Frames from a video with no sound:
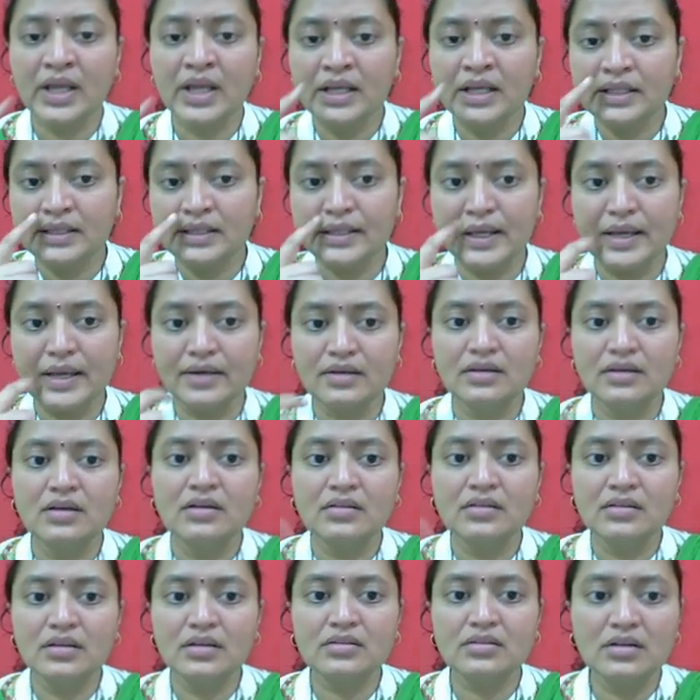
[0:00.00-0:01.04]
Then
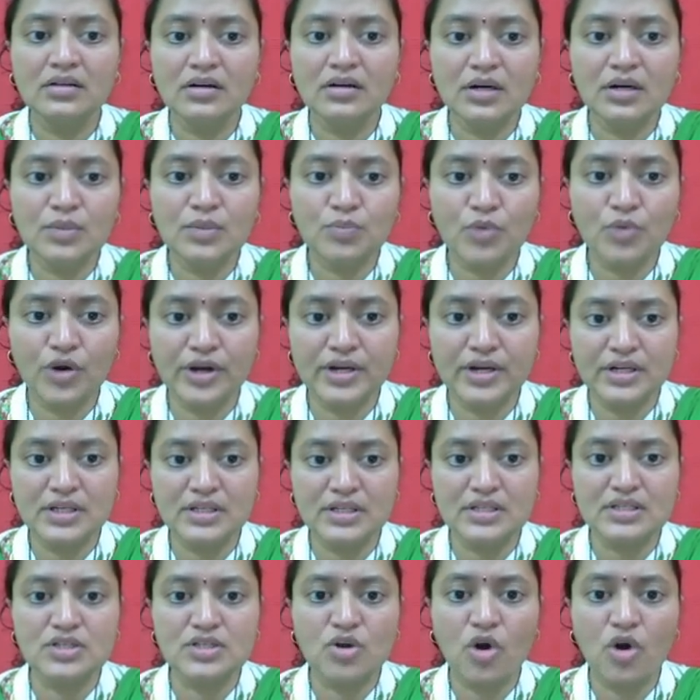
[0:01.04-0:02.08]
the third point
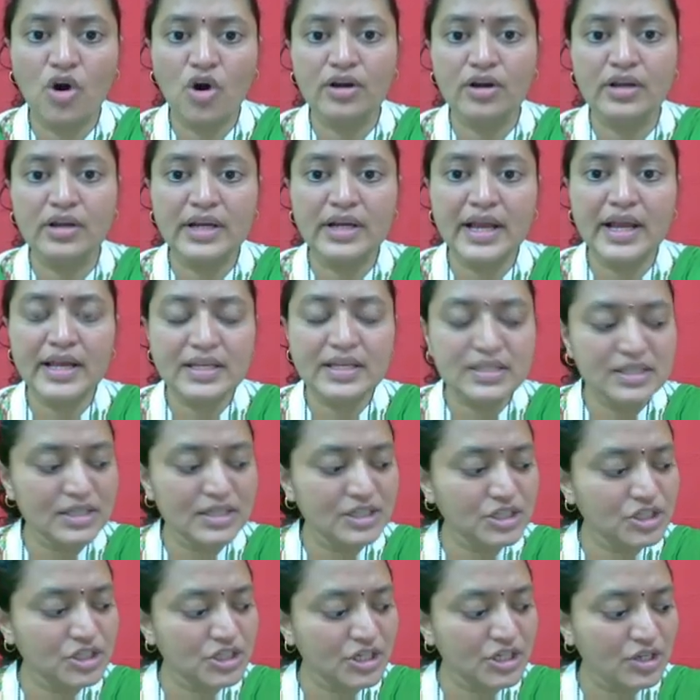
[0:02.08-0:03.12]
is
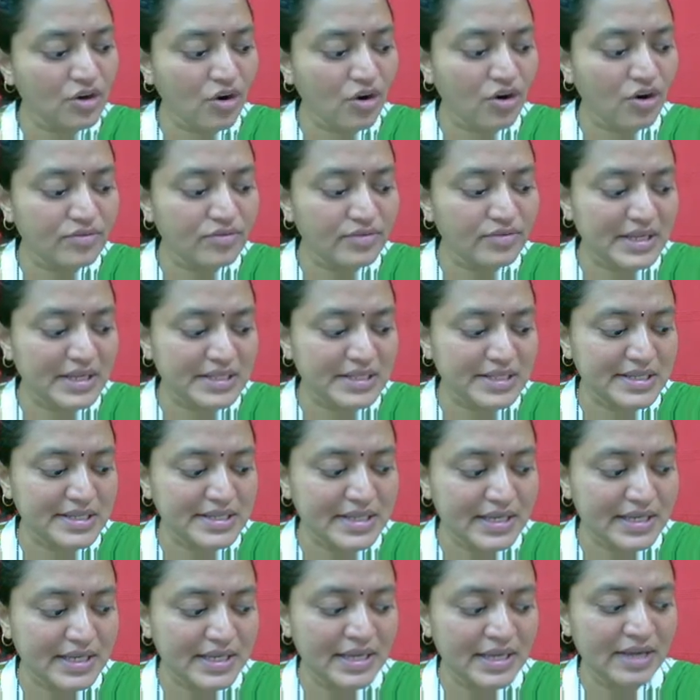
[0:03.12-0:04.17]
organization of
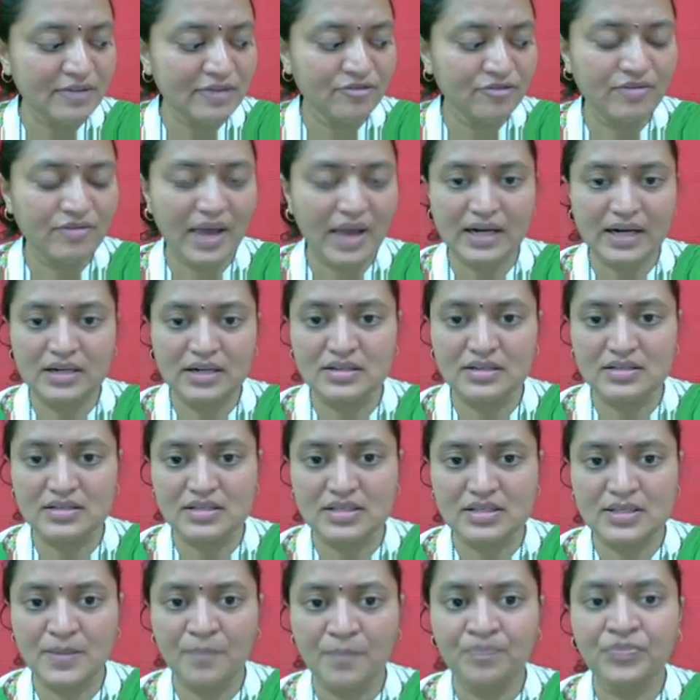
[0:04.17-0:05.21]
necessary
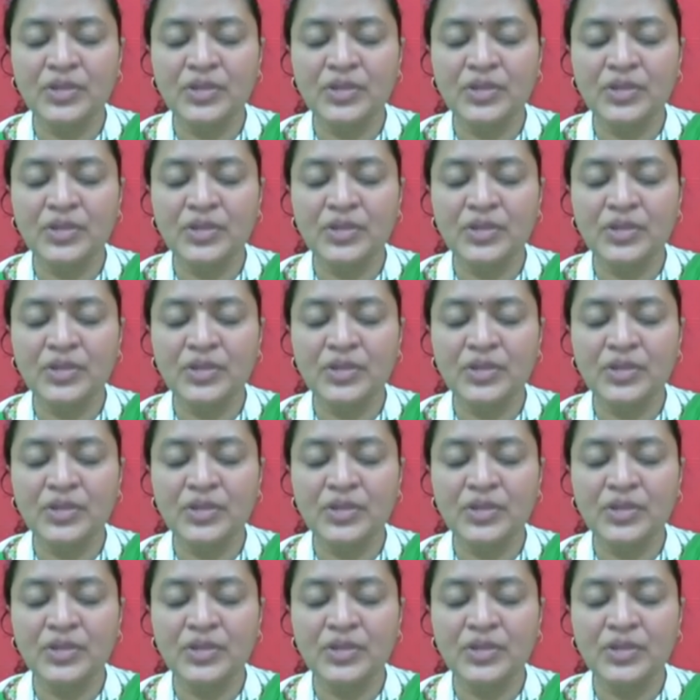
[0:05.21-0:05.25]
factors.